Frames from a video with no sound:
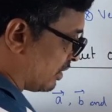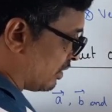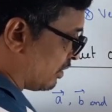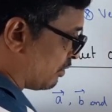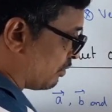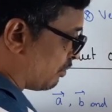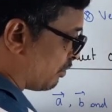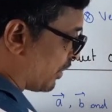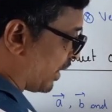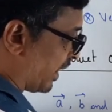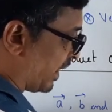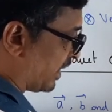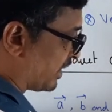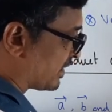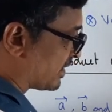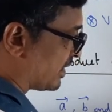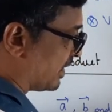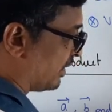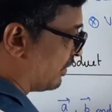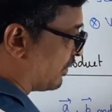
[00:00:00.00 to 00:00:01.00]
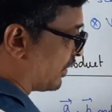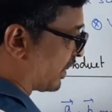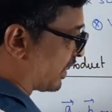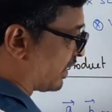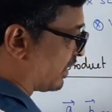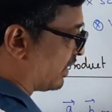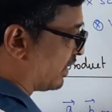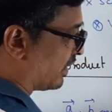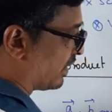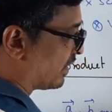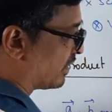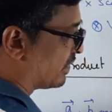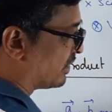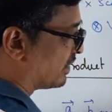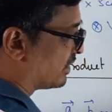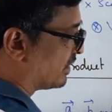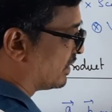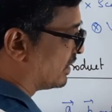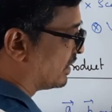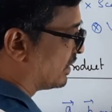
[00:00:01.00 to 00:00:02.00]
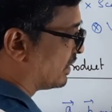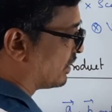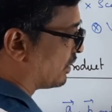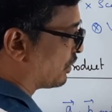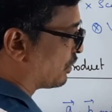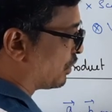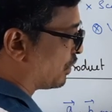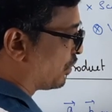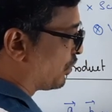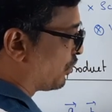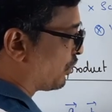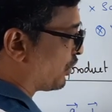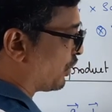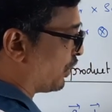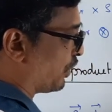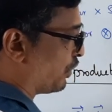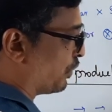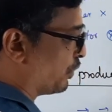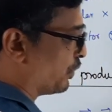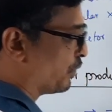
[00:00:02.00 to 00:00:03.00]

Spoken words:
minus C vector. This is equal to 0.